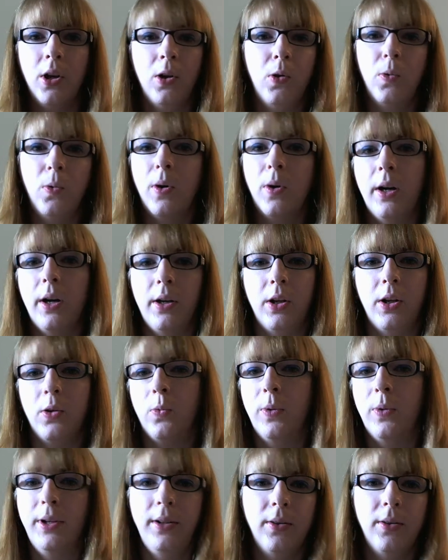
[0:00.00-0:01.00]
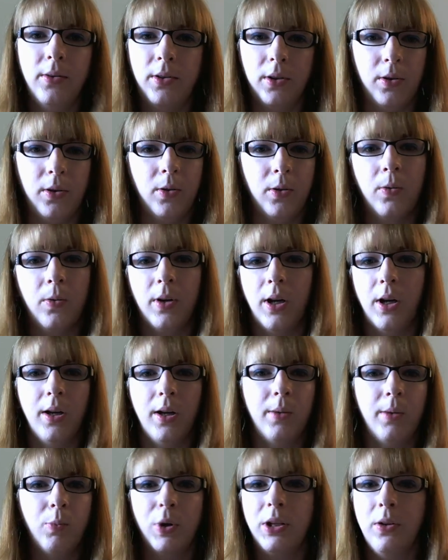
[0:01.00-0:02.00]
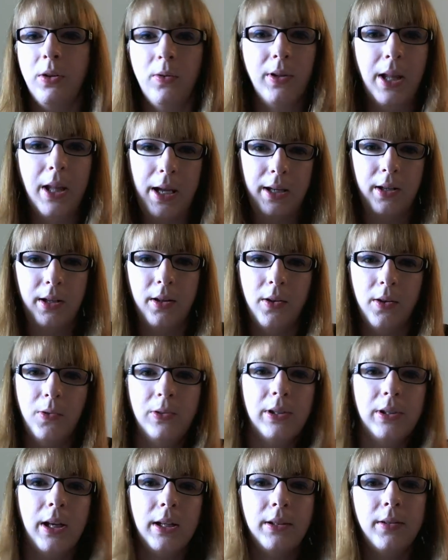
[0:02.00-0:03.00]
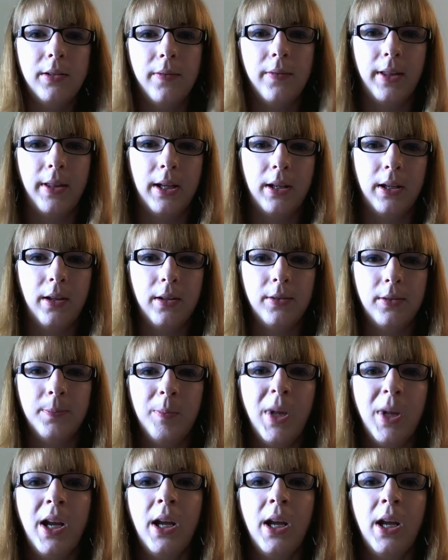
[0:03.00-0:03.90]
Who are you? What do you do? What do you like? Those kinds of things.